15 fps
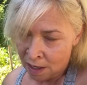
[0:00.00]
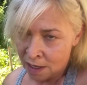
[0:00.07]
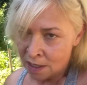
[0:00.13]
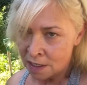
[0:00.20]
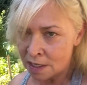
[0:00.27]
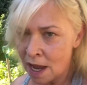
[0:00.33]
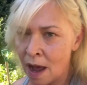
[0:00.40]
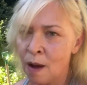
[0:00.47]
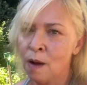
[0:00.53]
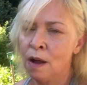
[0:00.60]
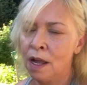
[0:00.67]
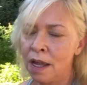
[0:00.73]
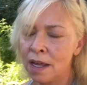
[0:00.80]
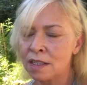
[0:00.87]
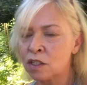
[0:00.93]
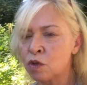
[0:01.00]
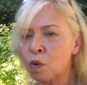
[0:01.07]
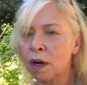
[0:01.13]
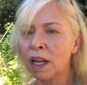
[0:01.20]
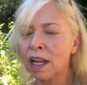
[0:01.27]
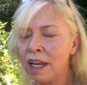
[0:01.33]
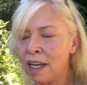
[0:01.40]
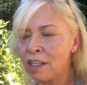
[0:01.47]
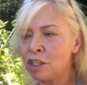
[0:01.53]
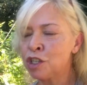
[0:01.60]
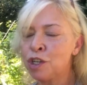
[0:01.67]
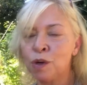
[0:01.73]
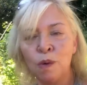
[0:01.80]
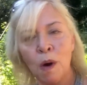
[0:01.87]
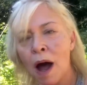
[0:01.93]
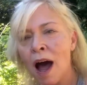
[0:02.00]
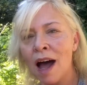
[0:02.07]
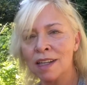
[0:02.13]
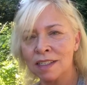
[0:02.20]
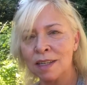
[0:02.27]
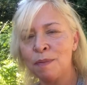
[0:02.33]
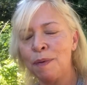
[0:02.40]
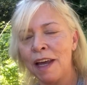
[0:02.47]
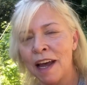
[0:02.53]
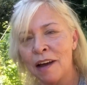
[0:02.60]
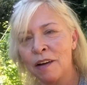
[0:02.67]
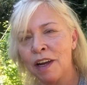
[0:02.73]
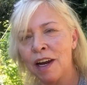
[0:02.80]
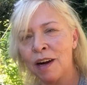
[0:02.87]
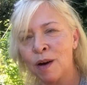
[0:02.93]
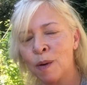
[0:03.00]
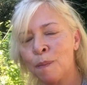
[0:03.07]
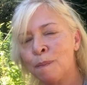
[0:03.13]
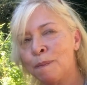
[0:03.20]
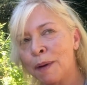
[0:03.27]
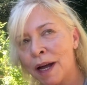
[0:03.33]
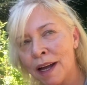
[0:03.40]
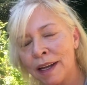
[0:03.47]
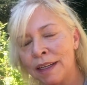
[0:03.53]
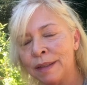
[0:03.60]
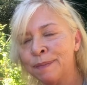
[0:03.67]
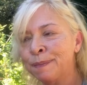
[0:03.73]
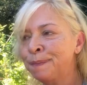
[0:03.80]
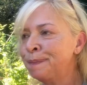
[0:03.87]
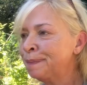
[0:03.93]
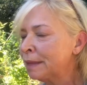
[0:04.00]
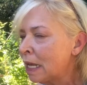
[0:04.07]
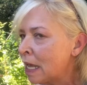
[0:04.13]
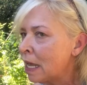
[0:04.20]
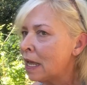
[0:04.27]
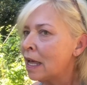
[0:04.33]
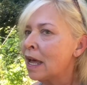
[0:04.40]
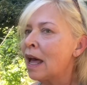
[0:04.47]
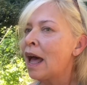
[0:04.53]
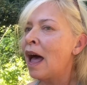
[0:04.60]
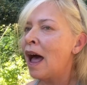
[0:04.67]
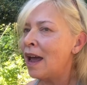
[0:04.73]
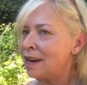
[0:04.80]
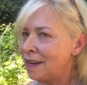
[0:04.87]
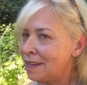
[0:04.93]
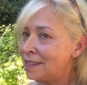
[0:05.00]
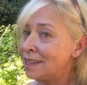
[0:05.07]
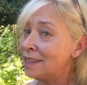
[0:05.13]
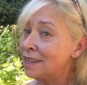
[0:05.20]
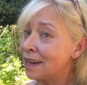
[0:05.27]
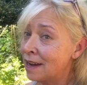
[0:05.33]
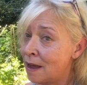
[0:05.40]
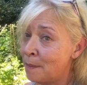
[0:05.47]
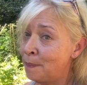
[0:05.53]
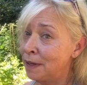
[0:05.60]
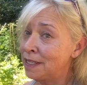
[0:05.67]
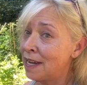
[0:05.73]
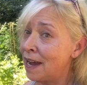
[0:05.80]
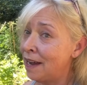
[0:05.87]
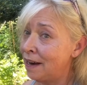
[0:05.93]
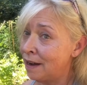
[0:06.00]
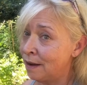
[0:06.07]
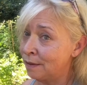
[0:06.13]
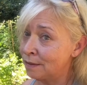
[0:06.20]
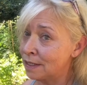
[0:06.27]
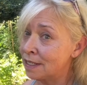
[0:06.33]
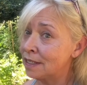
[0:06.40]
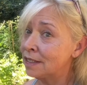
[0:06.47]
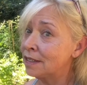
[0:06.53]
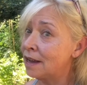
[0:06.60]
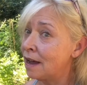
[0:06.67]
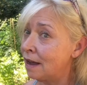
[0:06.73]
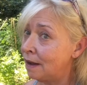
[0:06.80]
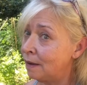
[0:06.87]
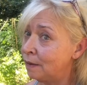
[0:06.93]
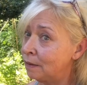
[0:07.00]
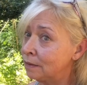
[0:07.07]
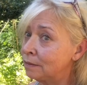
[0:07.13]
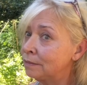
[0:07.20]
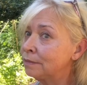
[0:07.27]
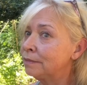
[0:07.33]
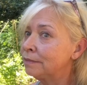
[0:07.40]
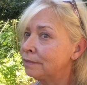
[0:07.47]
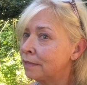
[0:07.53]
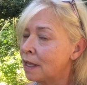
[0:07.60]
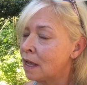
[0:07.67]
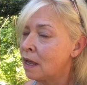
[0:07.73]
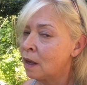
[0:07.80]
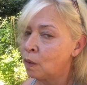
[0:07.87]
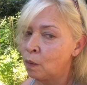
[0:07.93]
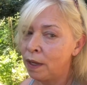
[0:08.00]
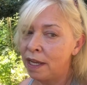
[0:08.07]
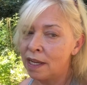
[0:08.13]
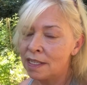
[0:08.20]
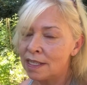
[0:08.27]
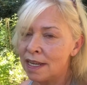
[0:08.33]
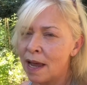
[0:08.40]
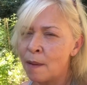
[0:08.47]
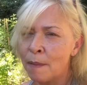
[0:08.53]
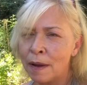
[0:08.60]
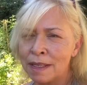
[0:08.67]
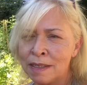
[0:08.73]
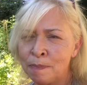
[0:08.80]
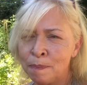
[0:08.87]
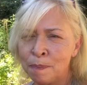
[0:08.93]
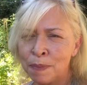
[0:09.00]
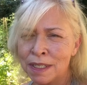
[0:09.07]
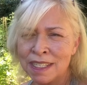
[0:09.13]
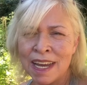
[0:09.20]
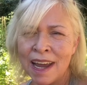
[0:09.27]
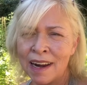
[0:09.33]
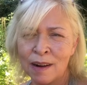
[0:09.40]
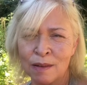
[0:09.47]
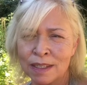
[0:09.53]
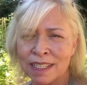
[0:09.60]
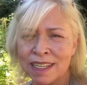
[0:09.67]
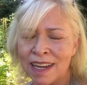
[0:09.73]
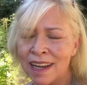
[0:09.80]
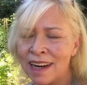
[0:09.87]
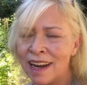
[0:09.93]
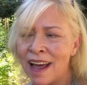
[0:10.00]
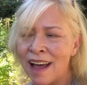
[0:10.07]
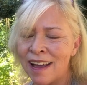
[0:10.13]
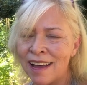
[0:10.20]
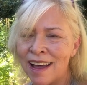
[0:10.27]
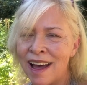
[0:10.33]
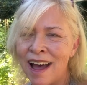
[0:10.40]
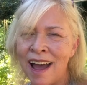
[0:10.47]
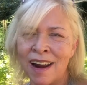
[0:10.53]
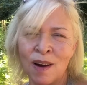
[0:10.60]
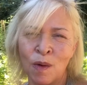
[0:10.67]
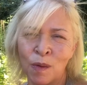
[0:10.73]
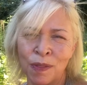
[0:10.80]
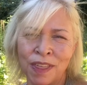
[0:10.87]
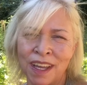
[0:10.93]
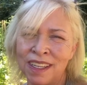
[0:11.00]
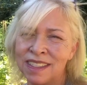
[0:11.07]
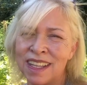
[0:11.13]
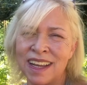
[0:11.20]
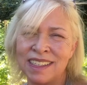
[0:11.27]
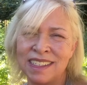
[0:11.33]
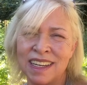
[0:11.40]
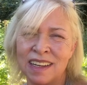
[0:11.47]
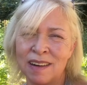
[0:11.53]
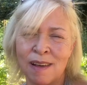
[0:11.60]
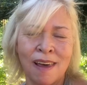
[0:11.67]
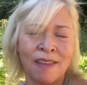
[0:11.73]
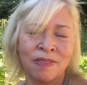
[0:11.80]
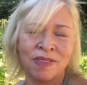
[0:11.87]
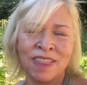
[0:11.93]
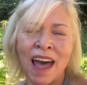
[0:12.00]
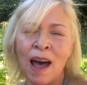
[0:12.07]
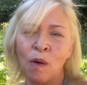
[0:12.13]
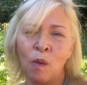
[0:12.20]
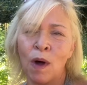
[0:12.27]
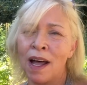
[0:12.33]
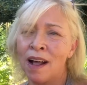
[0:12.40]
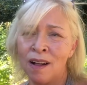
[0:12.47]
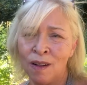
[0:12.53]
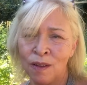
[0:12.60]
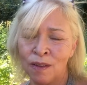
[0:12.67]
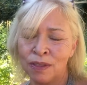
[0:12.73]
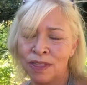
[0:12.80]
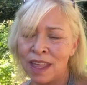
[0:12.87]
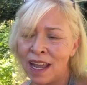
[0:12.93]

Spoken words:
So it's really too hot to be out here, but I need to dig up potatoes, so you can see how my potatoes did. I don't think they did it that well.